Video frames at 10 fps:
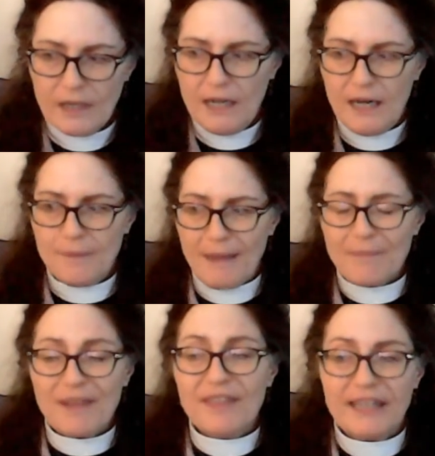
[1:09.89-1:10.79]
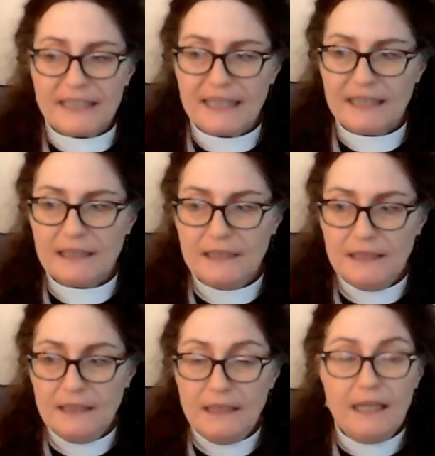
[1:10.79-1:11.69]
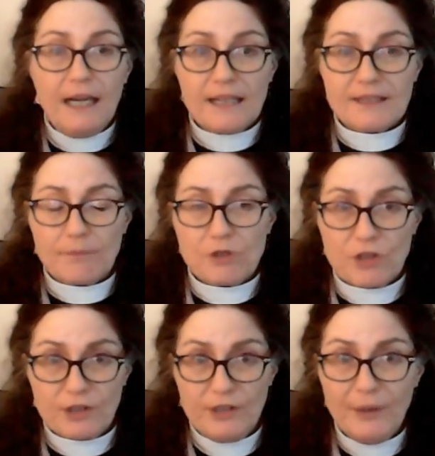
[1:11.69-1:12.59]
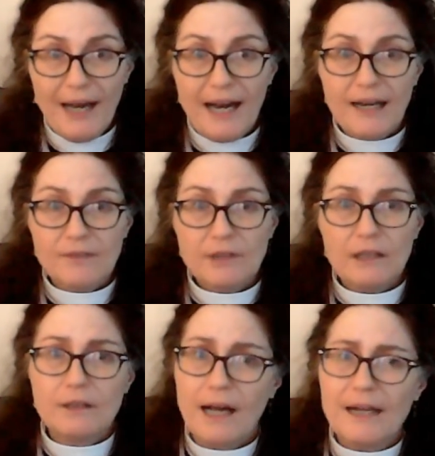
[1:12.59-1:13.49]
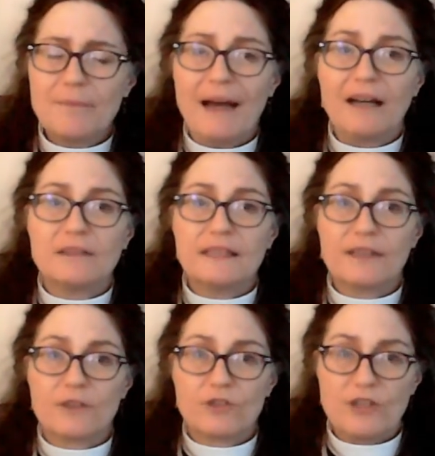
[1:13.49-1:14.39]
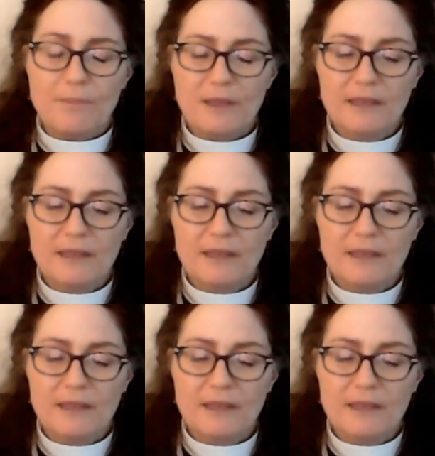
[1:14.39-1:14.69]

Um, I've been thinking, as I'm sure you have, a lot about leadership